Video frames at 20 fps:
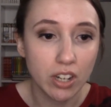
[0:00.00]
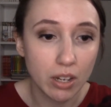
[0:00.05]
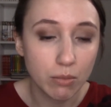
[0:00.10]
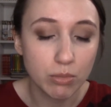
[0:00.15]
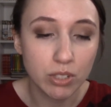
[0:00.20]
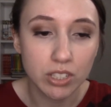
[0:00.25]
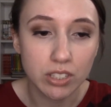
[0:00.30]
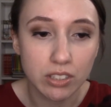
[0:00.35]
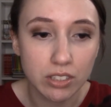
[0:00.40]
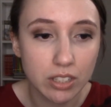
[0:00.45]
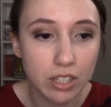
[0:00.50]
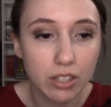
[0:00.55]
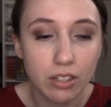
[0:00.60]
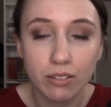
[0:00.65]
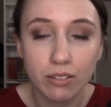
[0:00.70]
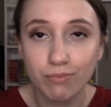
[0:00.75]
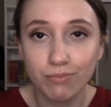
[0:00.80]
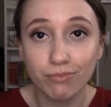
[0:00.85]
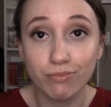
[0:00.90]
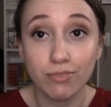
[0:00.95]
I'm just
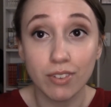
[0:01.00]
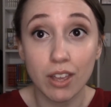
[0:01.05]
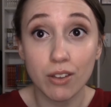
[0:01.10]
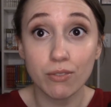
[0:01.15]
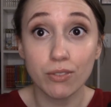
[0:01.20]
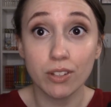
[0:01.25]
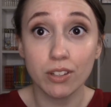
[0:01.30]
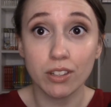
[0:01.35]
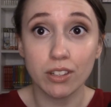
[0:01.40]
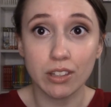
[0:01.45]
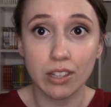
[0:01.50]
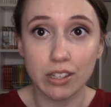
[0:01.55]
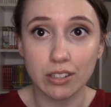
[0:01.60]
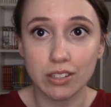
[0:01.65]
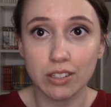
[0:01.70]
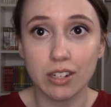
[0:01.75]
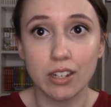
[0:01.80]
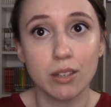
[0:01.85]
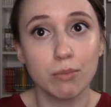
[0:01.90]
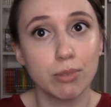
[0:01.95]
not feeling that
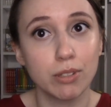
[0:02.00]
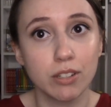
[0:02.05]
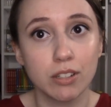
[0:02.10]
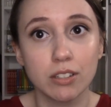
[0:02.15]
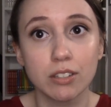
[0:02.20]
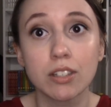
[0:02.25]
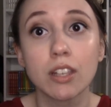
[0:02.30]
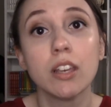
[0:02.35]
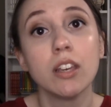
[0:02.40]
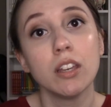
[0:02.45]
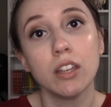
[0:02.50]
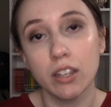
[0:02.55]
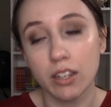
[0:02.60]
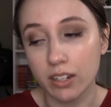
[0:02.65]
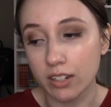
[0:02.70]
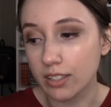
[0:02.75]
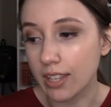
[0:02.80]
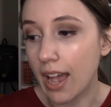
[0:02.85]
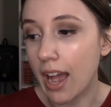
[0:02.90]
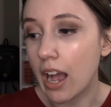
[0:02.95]
today because it
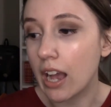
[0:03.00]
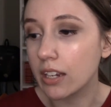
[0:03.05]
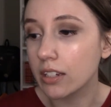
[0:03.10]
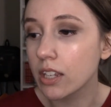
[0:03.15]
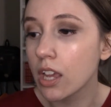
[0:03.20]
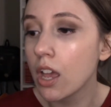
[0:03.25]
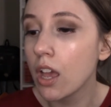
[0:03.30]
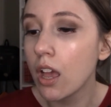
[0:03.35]
is hot.